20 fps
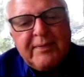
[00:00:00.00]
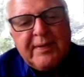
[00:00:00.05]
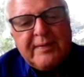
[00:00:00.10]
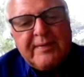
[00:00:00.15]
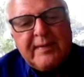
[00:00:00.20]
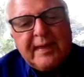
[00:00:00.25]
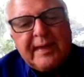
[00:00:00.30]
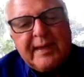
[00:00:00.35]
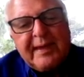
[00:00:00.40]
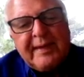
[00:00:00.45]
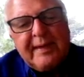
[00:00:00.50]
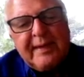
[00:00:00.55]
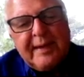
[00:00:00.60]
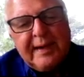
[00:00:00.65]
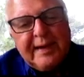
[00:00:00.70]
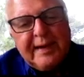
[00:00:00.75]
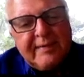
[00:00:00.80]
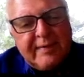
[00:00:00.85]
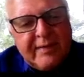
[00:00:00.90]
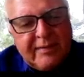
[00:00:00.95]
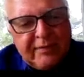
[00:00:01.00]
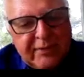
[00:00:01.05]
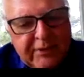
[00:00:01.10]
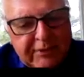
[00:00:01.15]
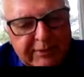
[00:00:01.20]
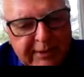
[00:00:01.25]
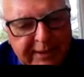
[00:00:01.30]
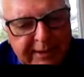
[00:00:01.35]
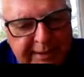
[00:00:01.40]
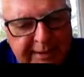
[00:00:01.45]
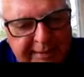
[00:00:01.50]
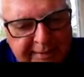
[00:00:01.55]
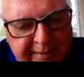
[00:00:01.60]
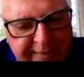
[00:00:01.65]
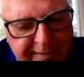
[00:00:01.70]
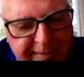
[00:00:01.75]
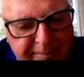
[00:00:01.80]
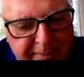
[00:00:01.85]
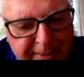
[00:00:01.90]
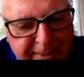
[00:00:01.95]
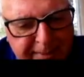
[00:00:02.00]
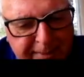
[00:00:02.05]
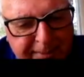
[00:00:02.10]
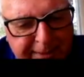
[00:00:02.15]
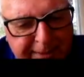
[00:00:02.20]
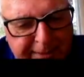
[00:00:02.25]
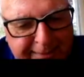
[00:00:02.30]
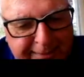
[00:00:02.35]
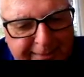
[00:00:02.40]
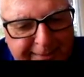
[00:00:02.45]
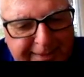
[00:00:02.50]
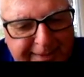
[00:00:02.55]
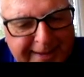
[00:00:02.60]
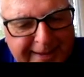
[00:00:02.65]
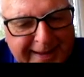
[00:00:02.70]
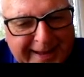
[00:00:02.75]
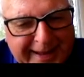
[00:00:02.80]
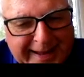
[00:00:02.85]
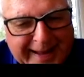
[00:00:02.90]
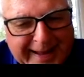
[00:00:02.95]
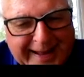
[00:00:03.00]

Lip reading: Sophisticated ice is for drinks in Barbados.